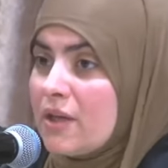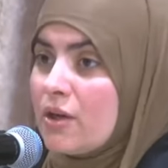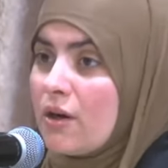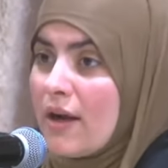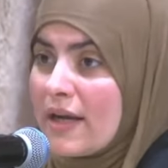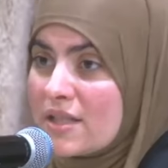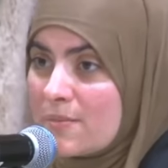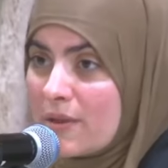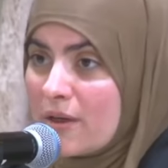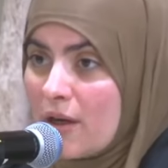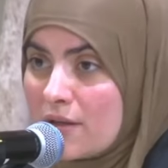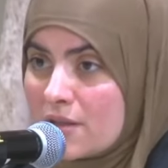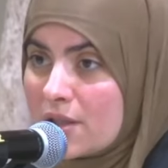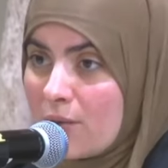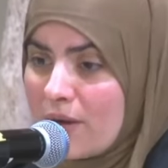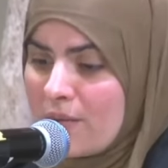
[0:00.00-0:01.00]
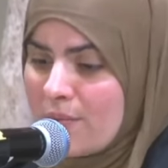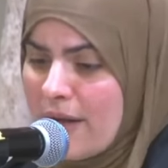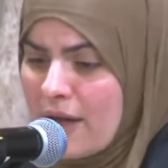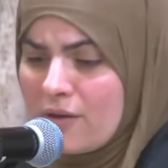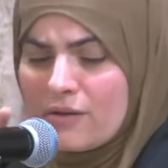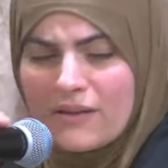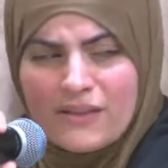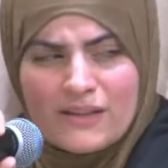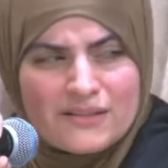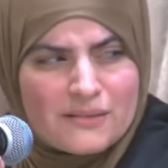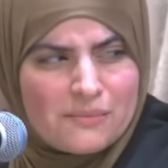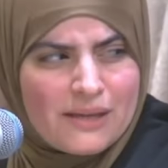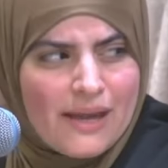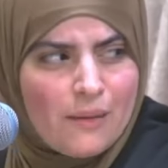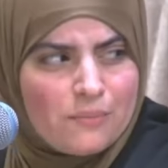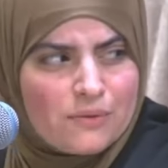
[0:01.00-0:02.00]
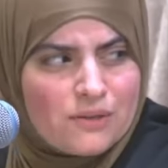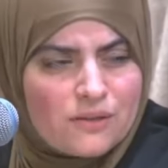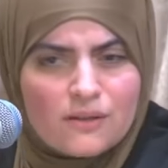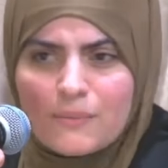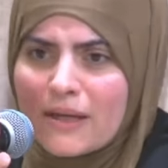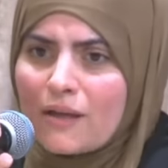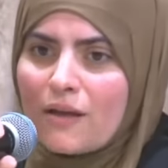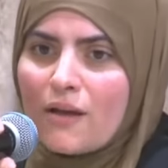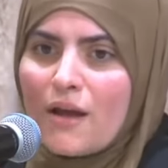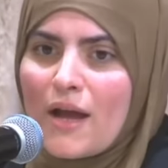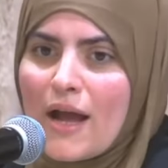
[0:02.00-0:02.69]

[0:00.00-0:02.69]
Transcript: her husband also in battle. I think something happened to the mic.